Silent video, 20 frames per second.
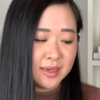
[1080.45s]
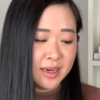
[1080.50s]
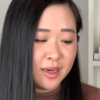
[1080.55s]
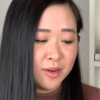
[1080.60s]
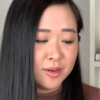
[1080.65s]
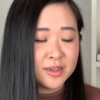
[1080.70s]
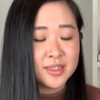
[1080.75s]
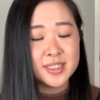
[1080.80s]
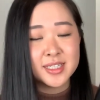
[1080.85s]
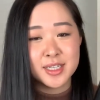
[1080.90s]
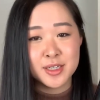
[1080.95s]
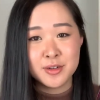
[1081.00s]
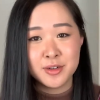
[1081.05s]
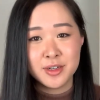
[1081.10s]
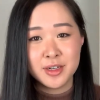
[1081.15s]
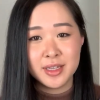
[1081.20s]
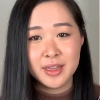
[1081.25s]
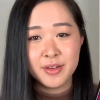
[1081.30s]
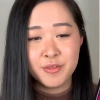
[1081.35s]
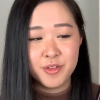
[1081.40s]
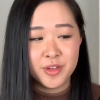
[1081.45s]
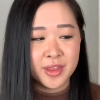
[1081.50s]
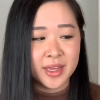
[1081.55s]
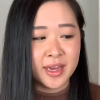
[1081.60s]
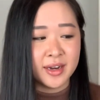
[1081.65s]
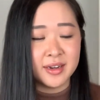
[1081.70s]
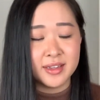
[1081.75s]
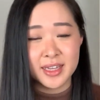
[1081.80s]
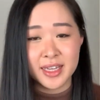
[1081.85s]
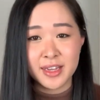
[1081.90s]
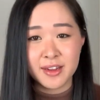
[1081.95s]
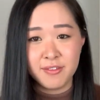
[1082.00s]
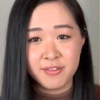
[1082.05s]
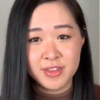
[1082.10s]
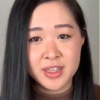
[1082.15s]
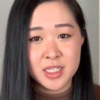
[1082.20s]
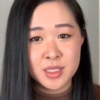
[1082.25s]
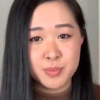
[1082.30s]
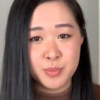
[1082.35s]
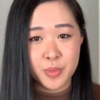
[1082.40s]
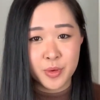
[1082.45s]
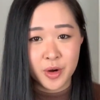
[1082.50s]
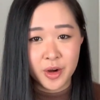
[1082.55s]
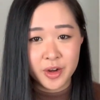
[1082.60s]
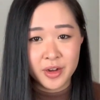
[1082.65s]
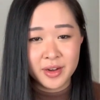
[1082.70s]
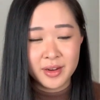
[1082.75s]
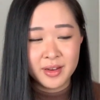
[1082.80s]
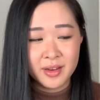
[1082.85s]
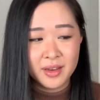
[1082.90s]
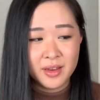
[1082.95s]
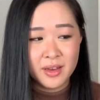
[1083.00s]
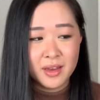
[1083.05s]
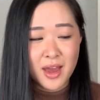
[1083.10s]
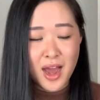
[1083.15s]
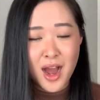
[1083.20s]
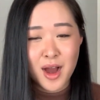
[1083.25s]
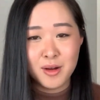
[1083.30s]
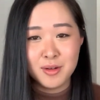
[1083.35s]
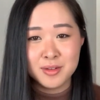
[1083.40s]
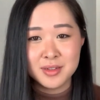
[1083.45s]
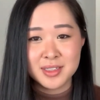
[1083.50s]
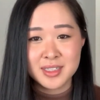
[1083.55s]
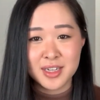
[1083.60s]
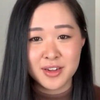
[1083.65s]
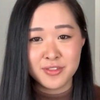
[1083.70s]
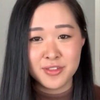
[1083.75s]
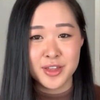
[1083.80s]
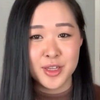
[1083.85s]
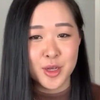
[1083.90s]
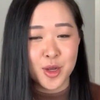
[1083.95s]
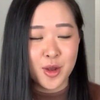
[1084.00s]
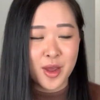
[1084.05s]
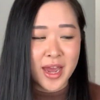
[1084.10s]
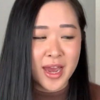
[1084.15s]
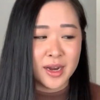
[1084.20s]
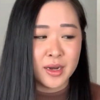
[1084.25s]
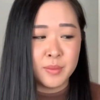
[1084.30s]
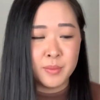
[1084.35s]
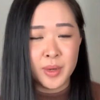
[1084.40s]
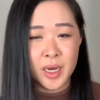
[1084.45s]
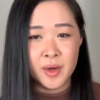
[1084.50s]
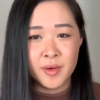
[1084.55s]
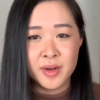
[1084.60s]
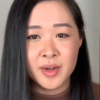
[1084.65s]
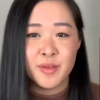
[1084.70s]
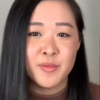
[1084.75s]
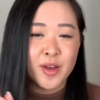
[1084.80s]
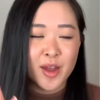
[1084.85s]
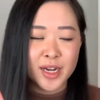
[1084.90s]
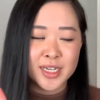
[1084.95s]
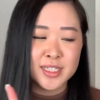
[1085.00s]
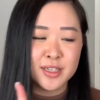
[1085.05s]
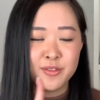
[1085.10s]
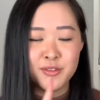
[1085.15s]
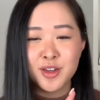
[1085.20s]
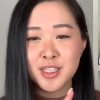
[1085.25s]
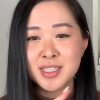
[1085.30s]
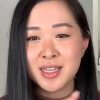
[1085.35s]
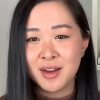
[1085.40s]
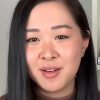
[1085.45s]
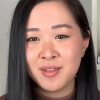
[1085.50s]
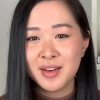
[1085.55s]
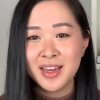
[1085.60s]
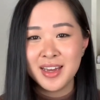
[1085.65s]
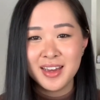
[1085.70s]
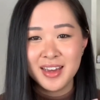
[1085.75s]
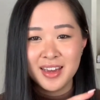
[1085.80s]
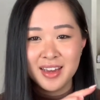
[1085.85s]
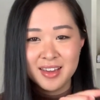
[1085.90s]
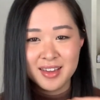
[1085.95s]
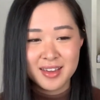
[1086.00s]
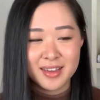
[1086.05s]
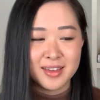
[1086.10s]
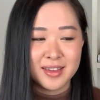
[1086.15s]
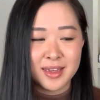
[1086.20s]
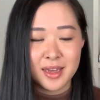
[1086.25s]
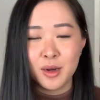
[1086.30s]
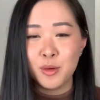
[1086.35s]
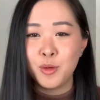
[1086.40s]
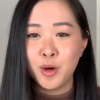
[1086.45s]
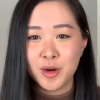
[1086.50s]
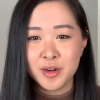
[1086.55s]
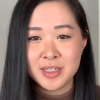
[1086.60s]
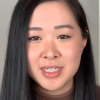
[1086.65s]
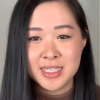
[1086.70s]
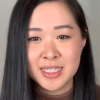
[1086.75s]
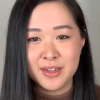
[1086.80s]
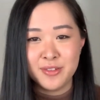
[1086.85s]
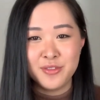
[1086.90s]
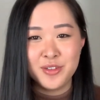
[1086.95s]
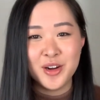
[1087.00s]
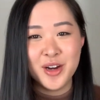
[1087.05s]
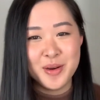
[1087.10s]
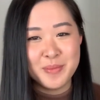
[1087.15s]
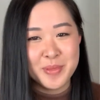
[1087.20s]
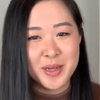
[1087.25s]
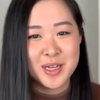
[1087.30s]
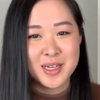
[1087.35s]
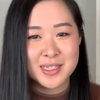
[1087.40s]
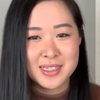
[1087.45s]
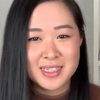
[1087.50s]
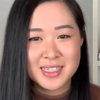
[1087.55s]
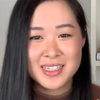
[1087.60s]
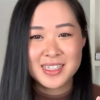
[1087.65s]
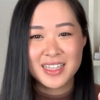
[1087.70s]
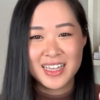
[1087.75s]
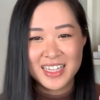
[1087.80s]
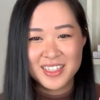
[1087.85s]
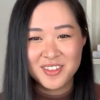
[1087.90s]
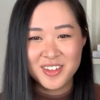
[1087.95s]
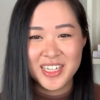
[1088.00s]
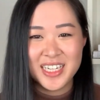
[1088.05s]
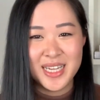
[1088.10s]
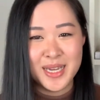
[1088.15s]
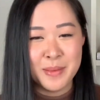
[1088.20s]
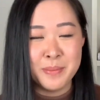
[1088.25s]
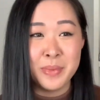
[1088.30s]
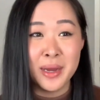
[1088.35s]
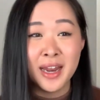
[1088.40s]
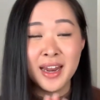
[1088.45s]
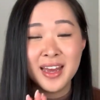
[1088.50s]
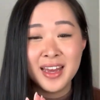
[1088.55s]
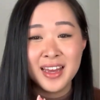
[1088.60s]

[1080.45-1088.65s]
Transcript: I honestly could not live without it. Like if this broke, I would definitely go out and buy one. Actually, first I would get a warranty for it because it's still under a year. But